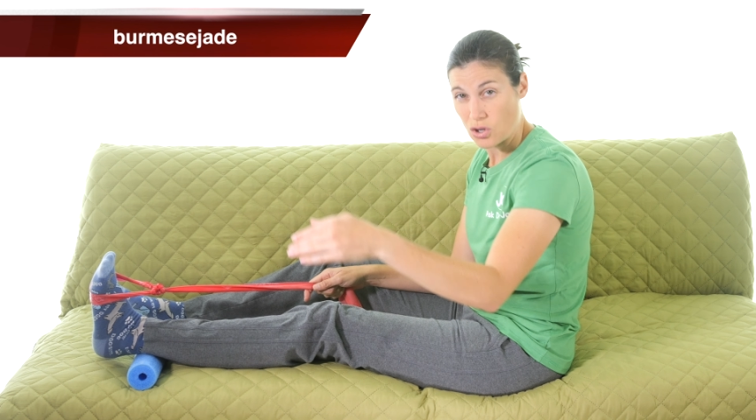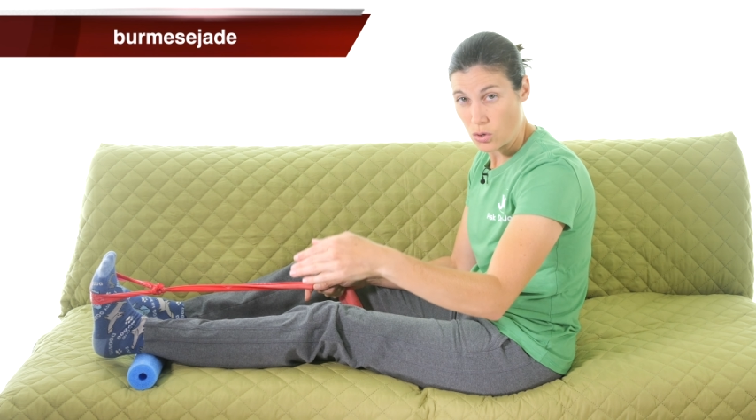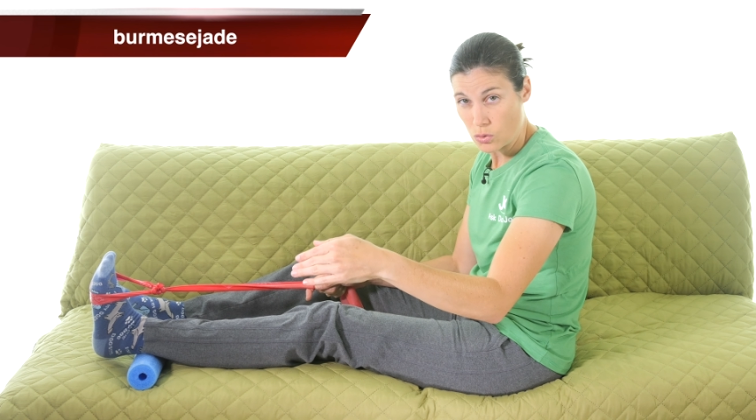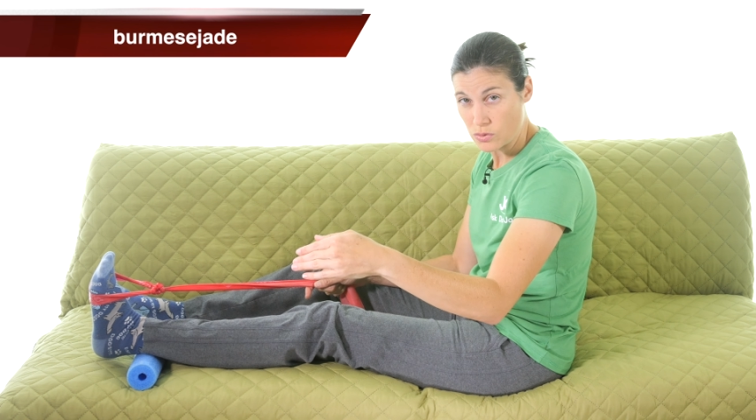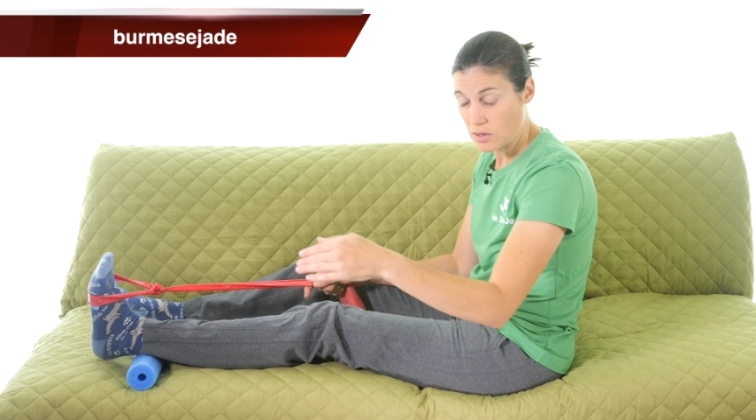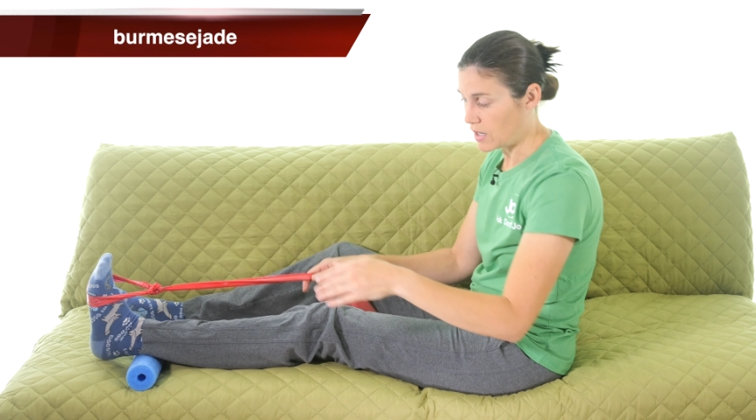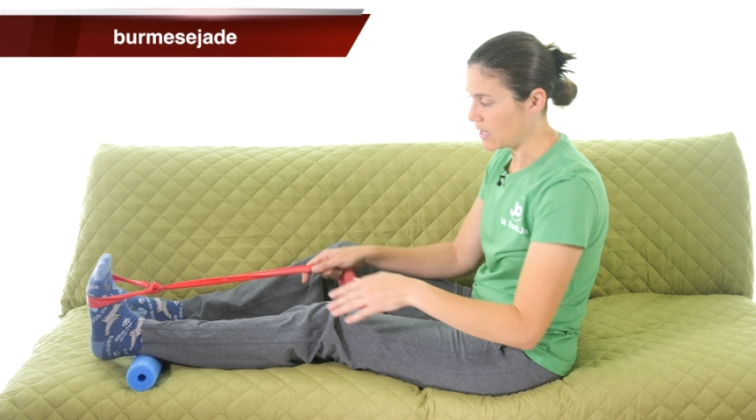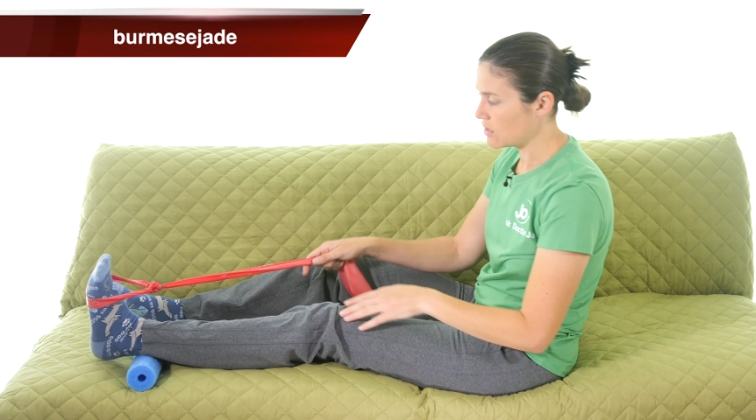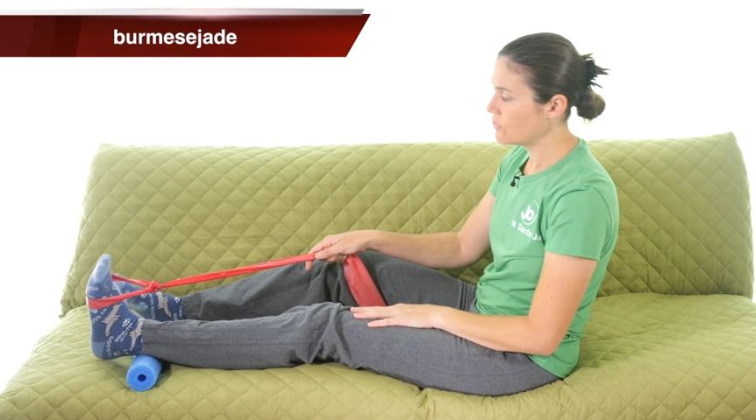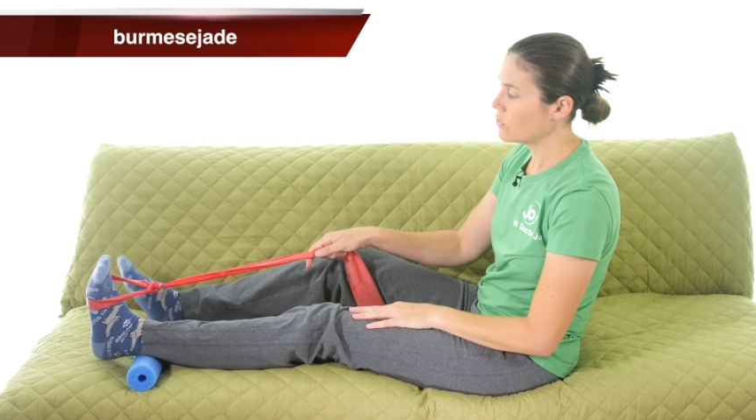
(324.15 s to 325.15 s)
to hold the
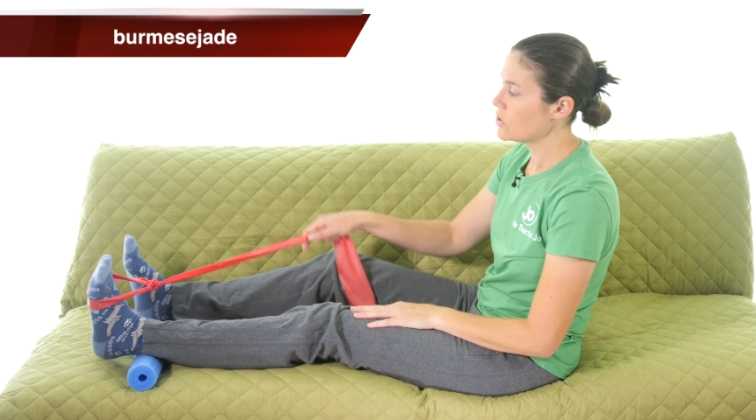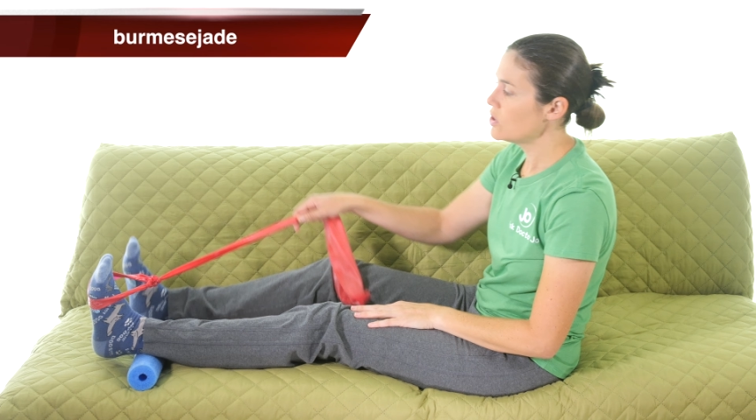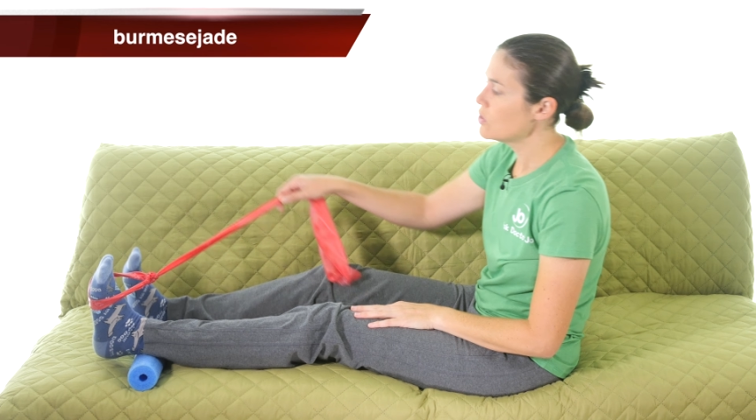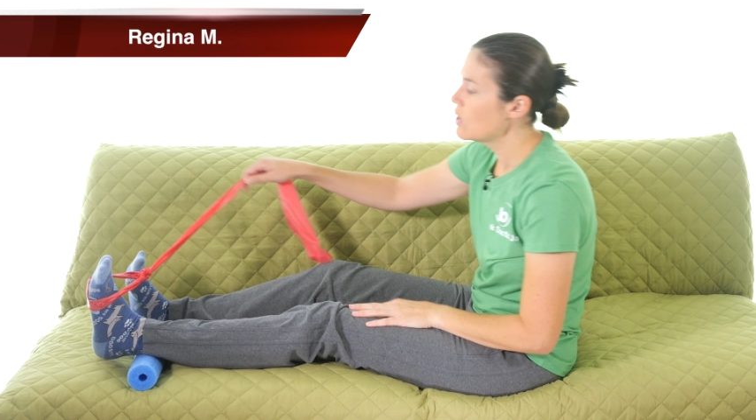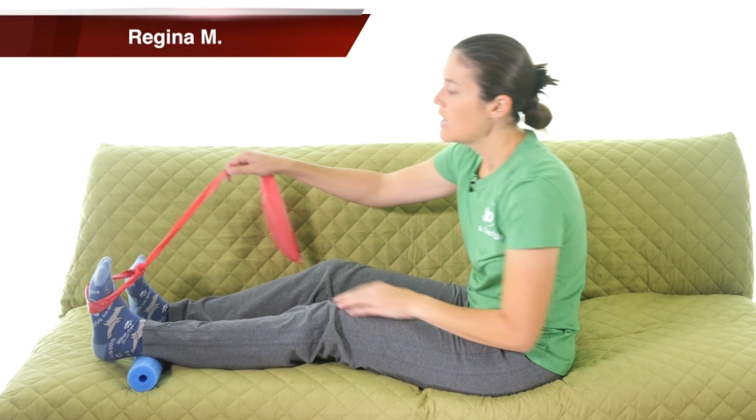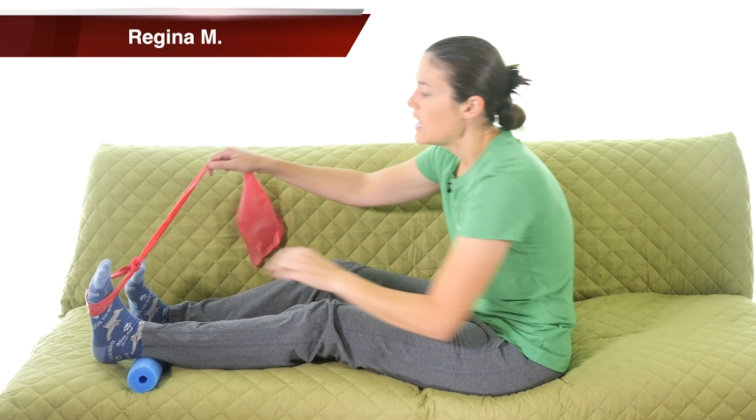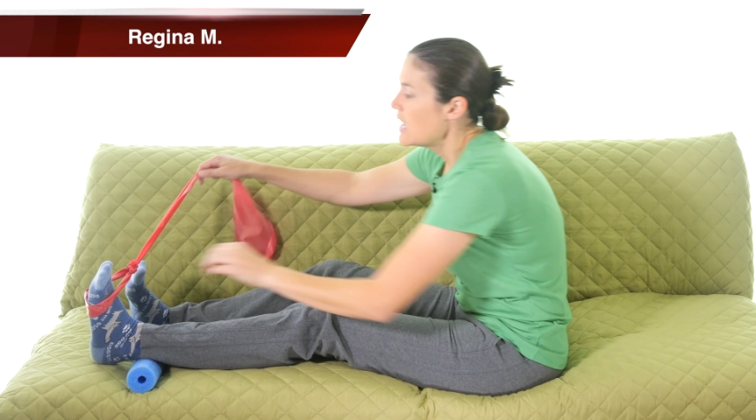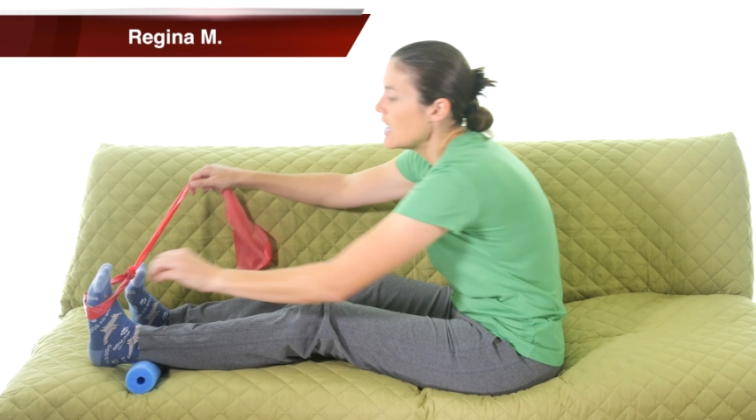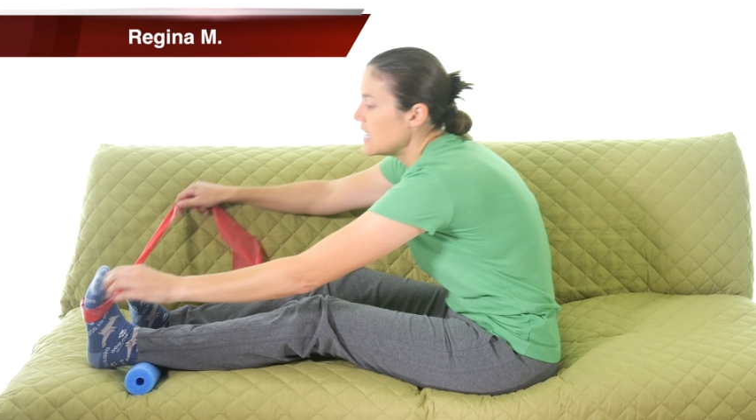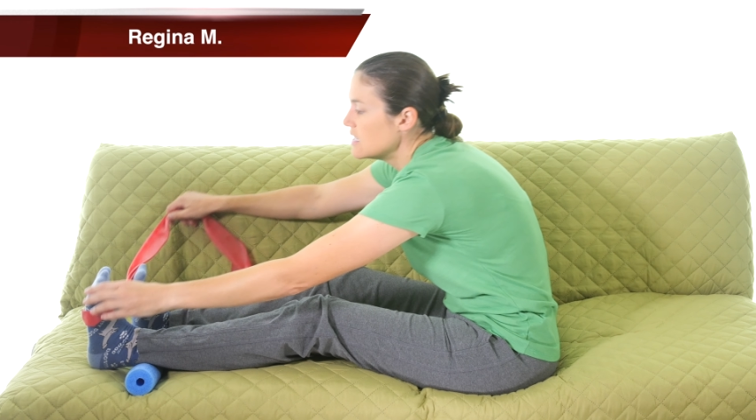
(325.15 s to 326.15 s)
band for you,
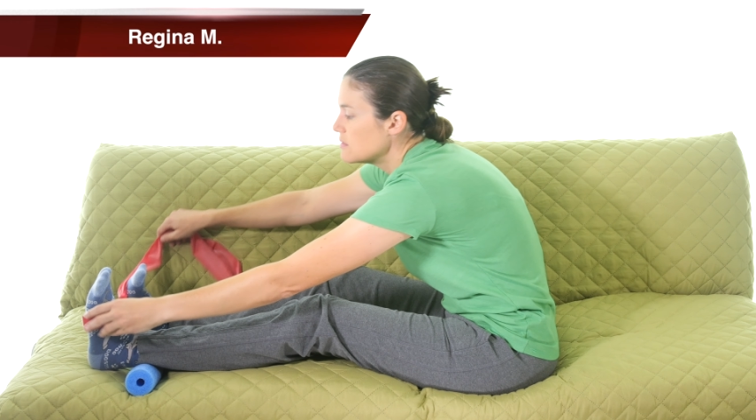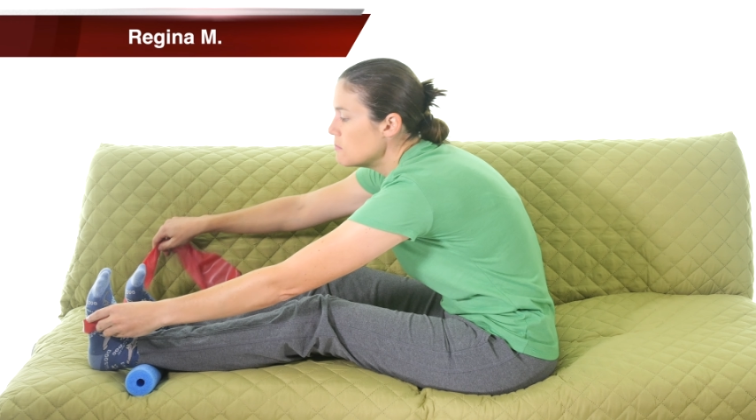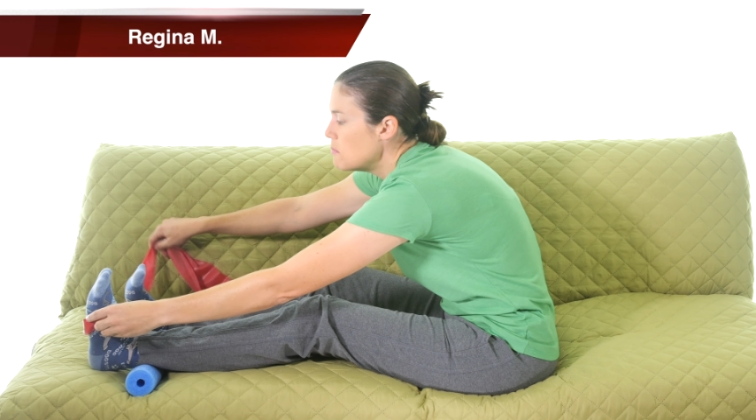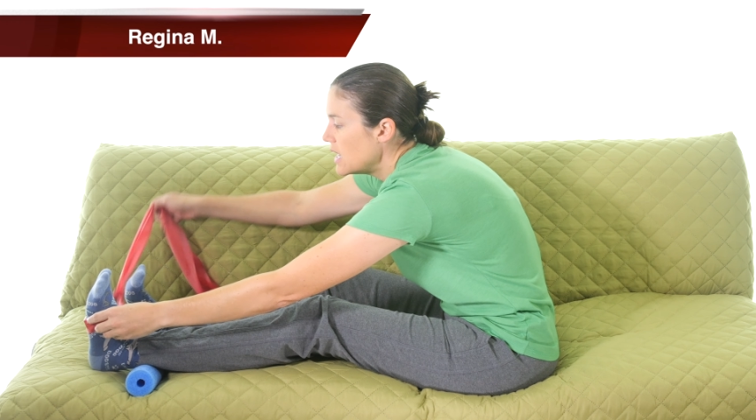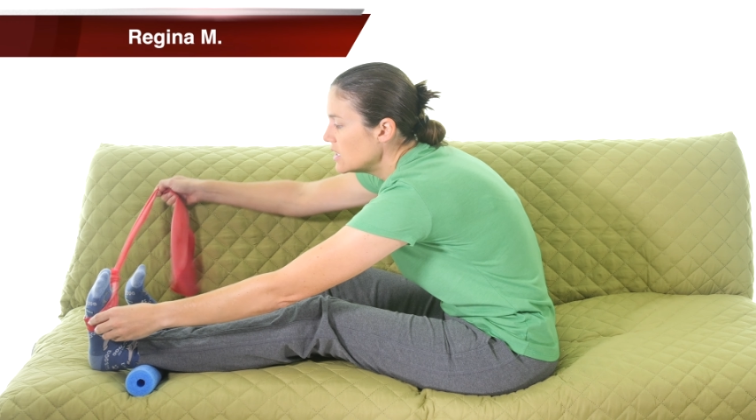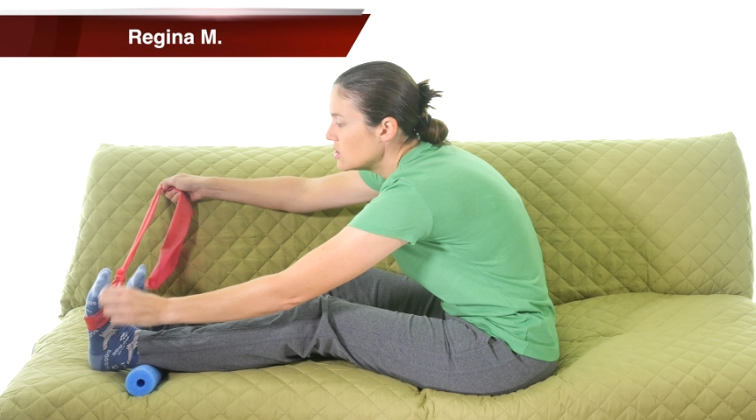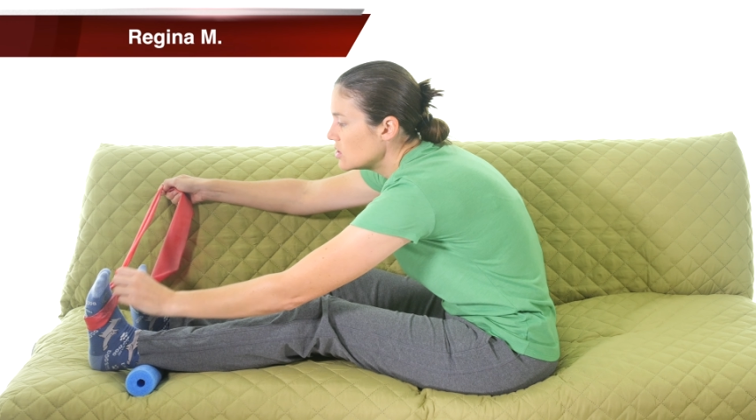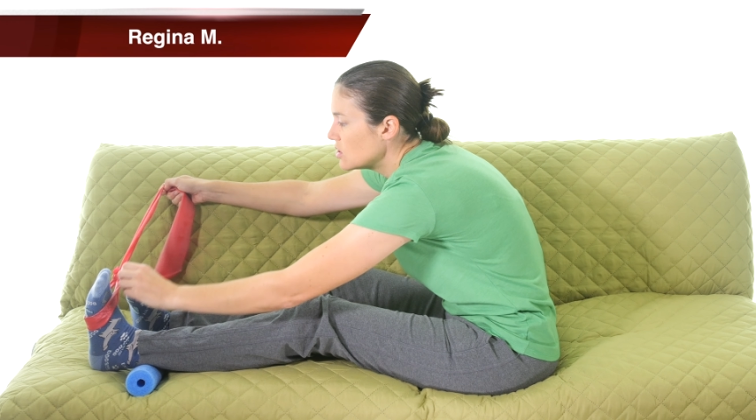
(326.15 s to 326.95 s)
is make